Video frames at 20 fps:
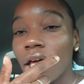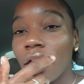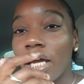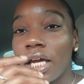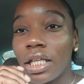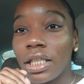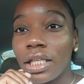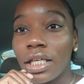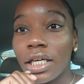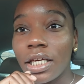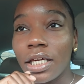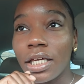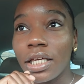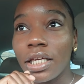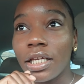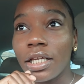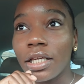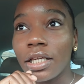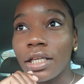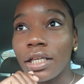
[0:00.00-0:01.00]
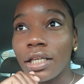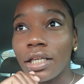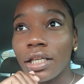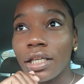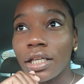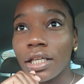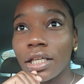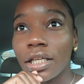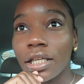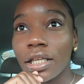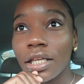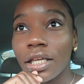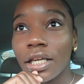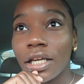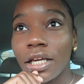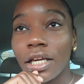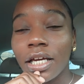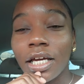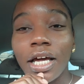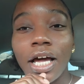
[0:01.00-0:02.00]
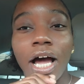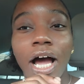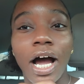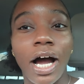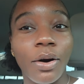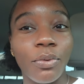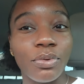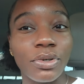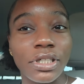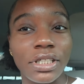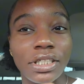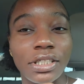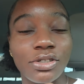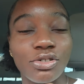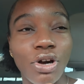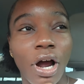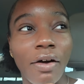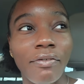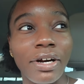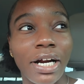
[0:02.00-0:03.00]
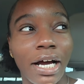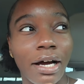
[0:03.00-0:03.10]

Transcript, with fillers: and then I was driving